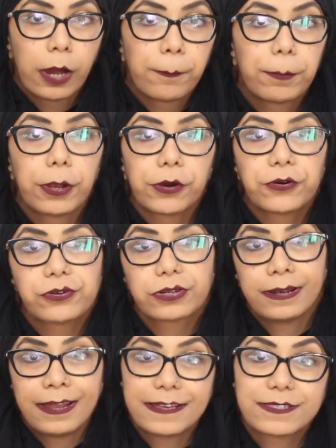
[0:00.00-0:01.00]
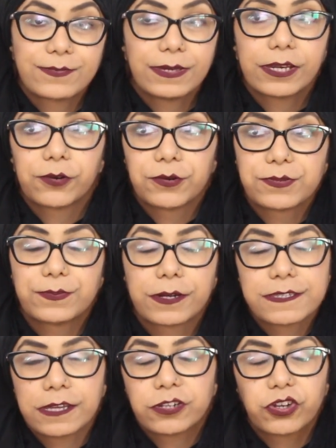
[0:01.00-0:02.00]
upload last week was
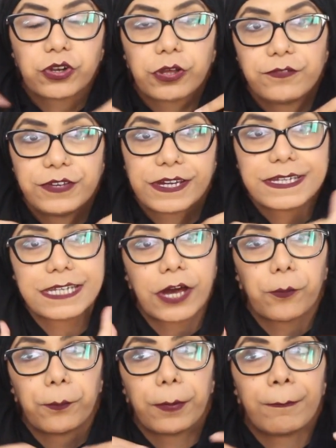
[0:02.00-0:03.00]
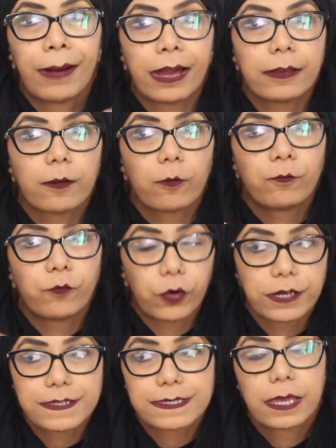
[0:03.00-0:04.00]
because, I don't know if you can tell, but my
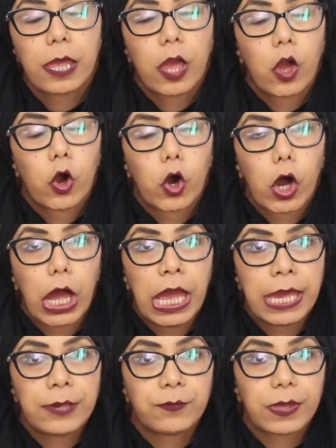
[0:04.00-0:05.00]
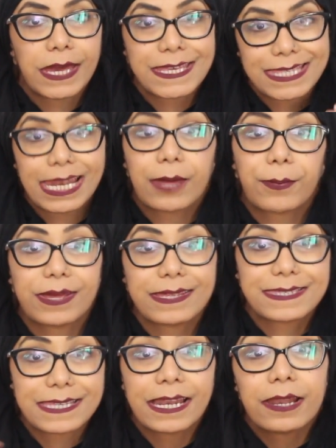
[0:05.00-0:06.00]
voice is
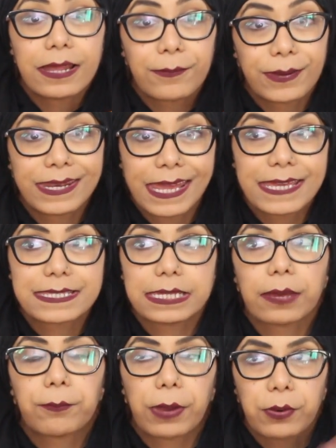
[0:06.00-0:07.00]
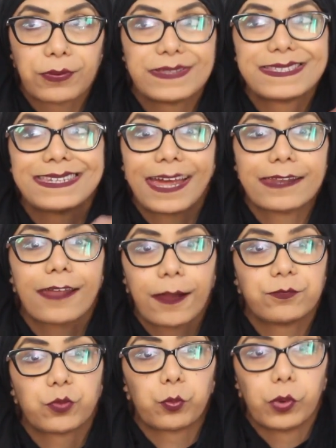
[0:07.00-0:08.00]
still a little bit nasally, but it was 10
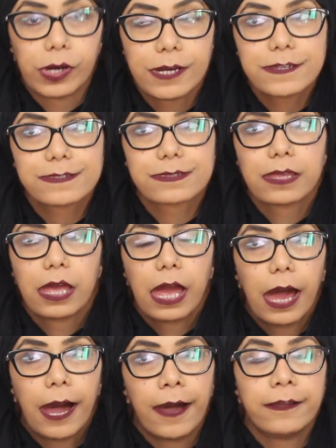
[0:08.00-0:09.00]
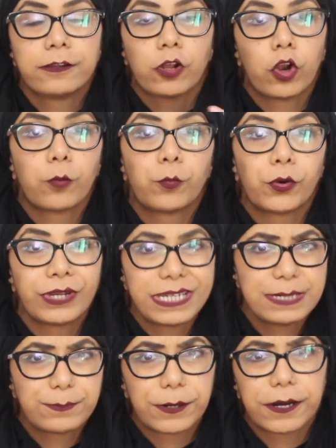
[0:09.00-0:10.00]
times worse and a lot more
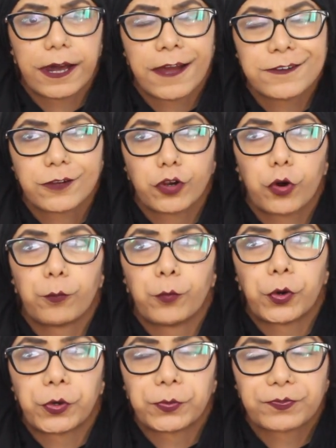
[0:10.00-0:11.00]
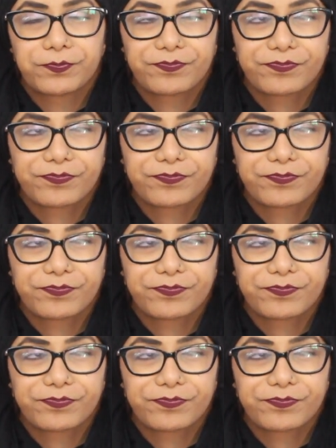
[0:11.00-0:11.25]
deeper and a lot more.